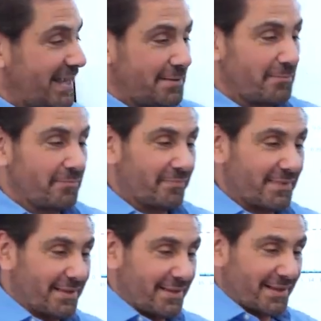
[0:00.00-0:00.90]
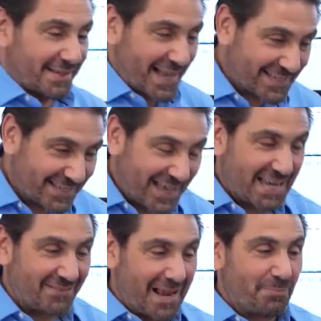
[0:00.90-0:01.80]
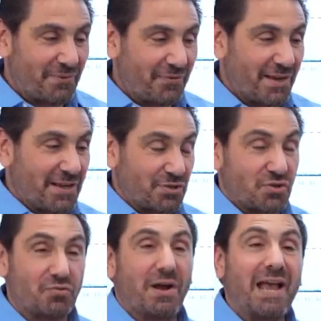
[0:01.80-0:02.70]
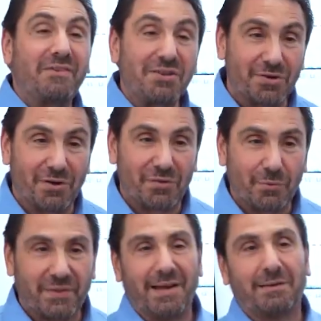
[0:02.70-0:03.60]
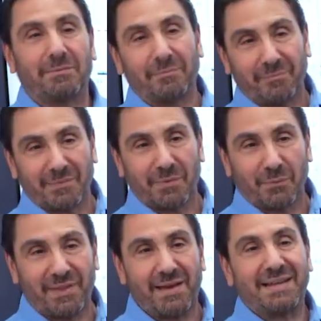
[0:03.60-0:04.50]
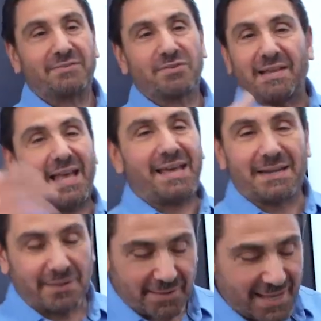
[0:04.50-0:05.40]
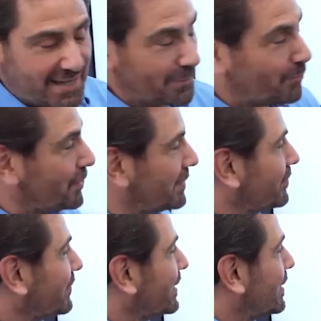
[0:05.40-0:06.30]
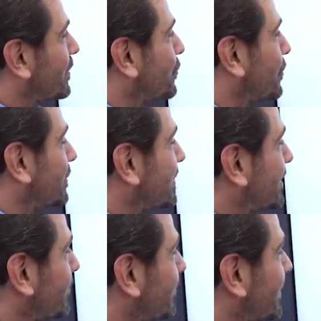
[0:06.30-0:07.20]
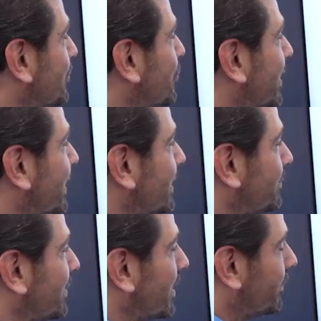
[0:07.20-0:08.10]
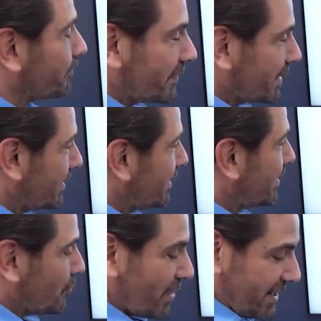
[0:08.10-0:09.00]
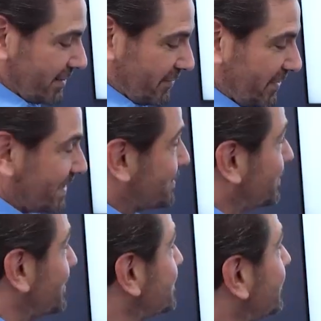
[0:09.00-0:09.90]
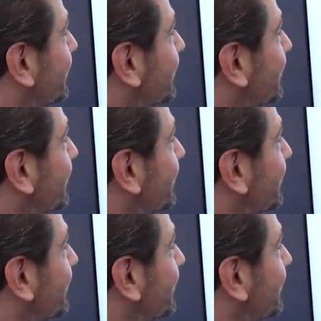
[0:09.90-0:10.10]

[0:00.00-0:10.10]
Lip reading: get a cascade of amplifiers to drive each other without just adding more additive phase noise.